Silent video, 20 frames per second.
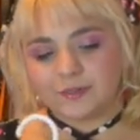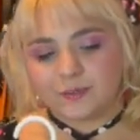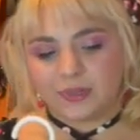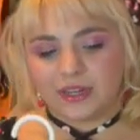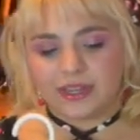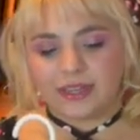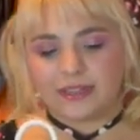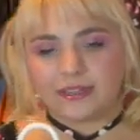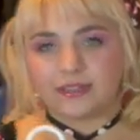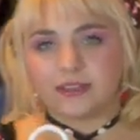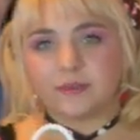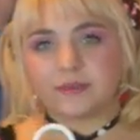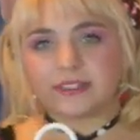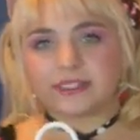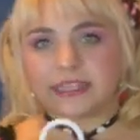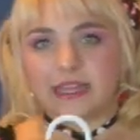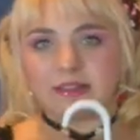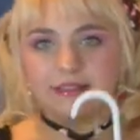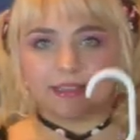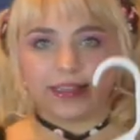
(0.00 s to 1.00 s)
but I ended up
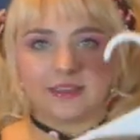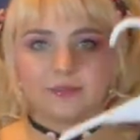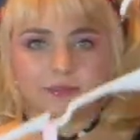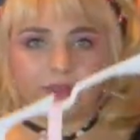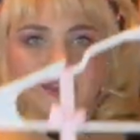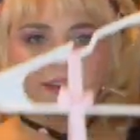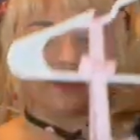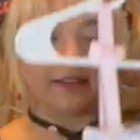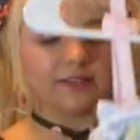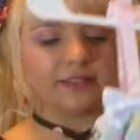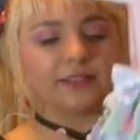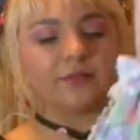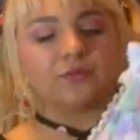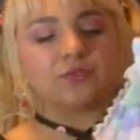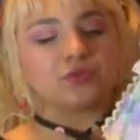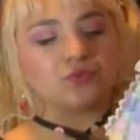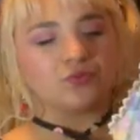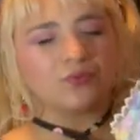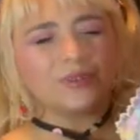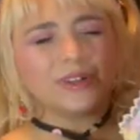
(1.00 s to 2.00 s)
selling it because it
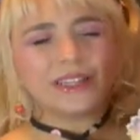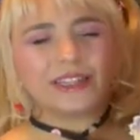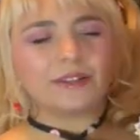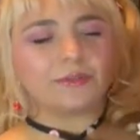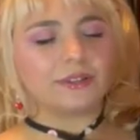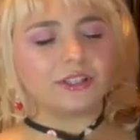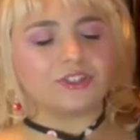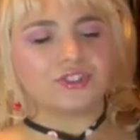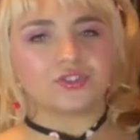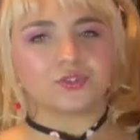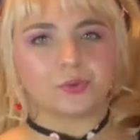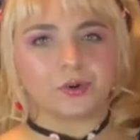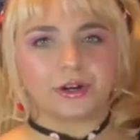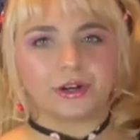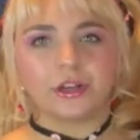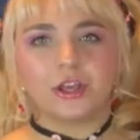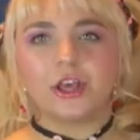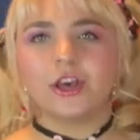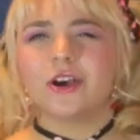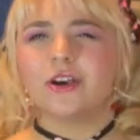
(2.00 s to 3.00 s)
was really, really short,